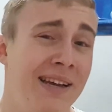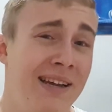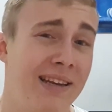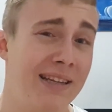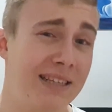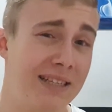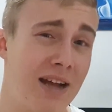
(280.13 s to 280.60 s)

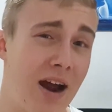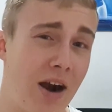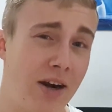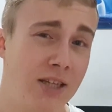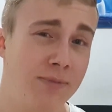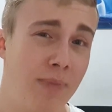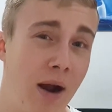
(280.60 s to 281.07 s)
This is the
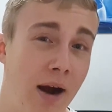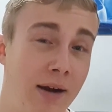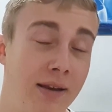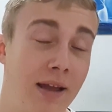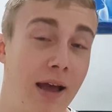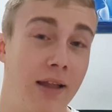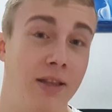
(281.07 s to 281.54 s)
hardest
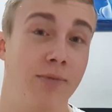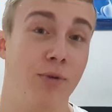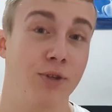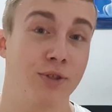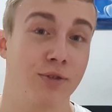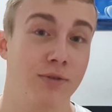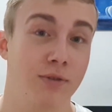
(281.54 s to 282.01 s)
part and
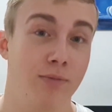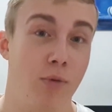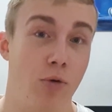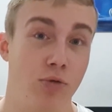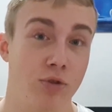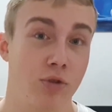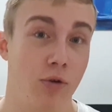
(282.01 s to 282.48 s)

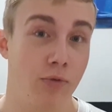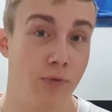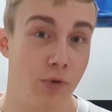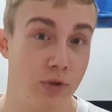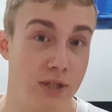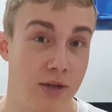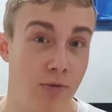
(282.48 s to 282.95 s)
most
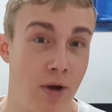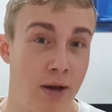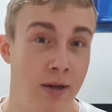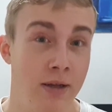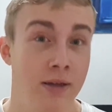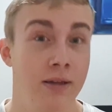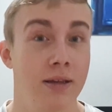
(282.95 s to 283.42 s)
confusing
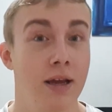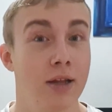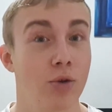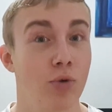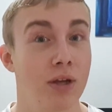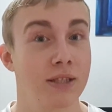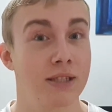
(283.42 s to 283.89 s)
one. The other
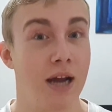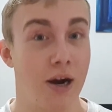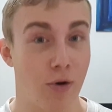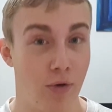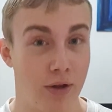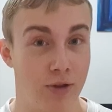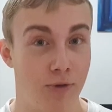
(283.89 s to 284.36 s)
ones are
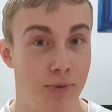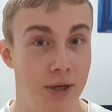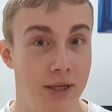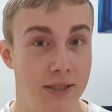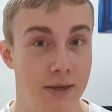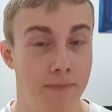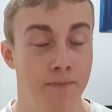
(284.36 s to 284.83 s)
going to be
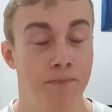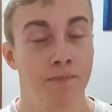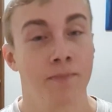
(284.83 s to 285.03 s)
easy.